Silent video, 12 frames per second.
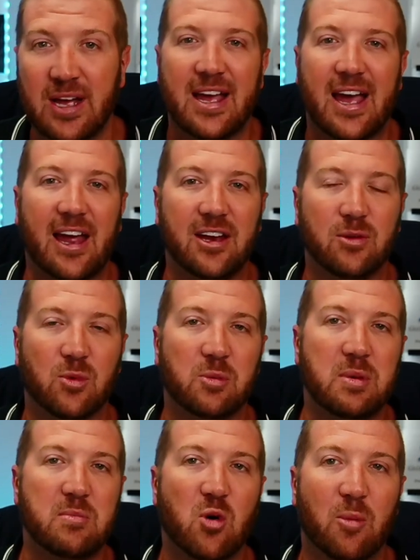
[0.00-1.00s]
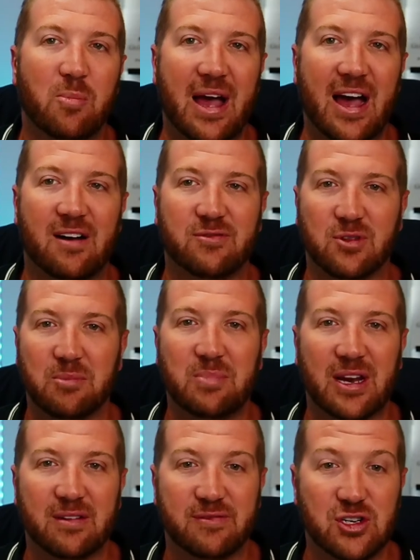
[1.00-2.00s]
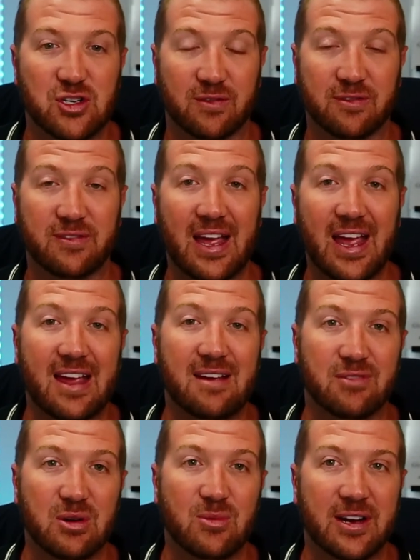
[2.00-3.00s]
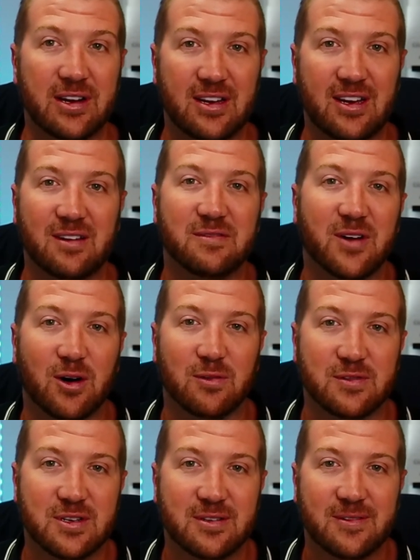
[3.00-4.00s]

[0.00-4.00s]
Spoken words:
and it will be more powerful and beneficial for everyone involved.